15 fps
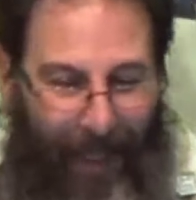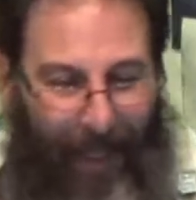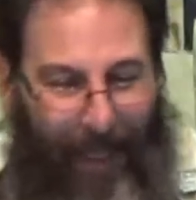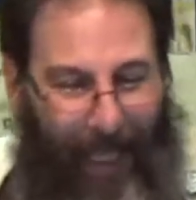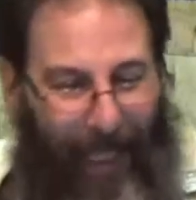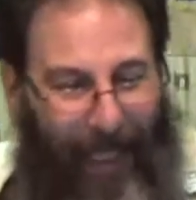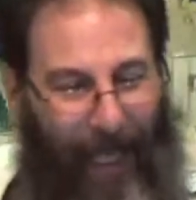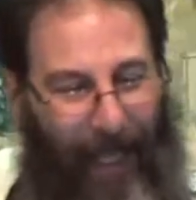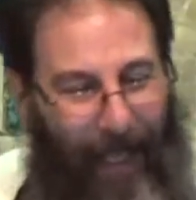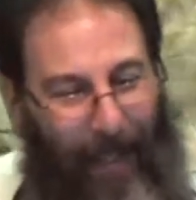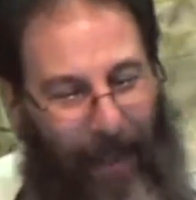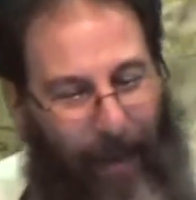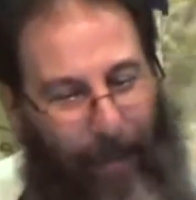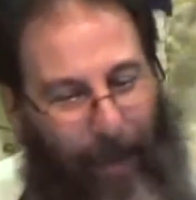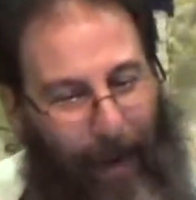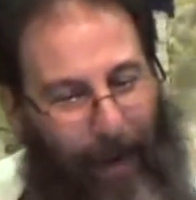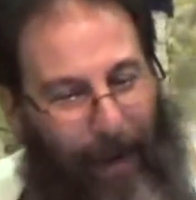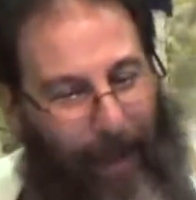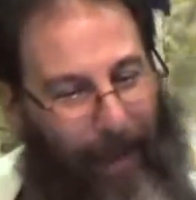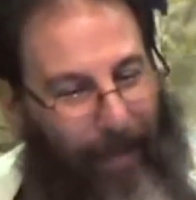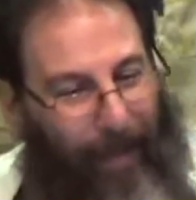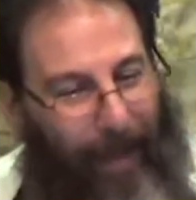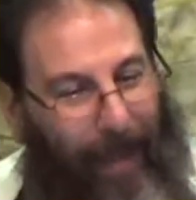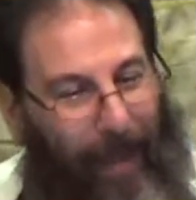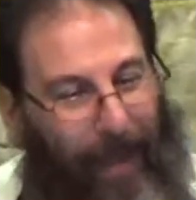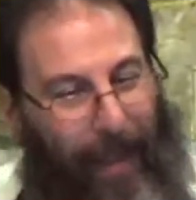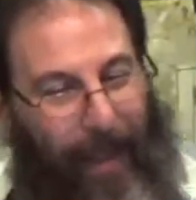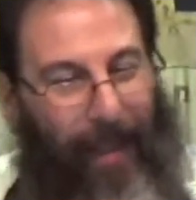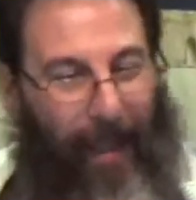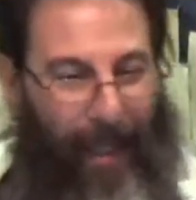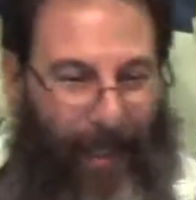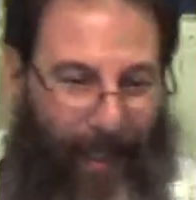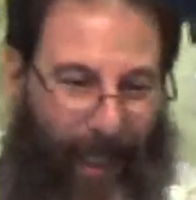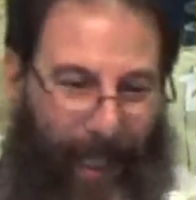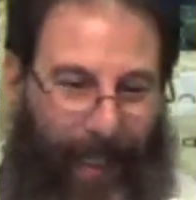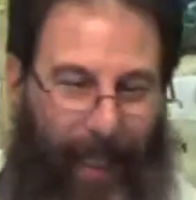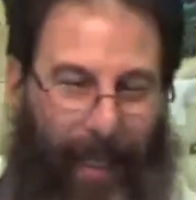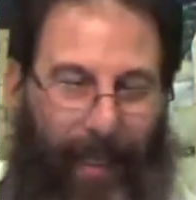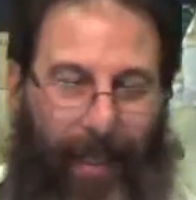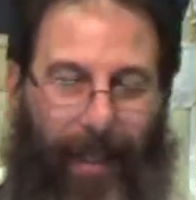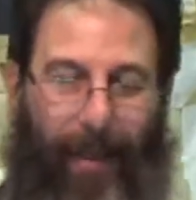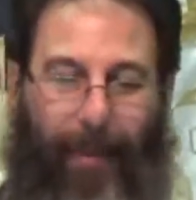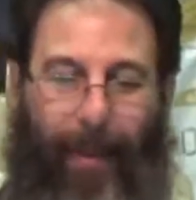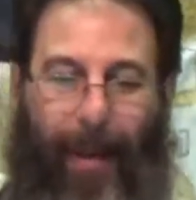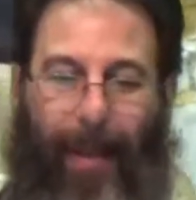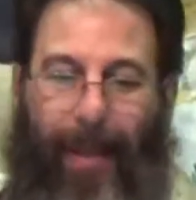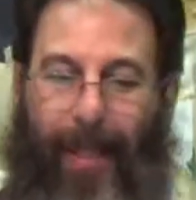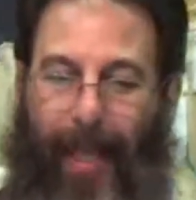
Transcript: take that a little further. Let's take that a little further.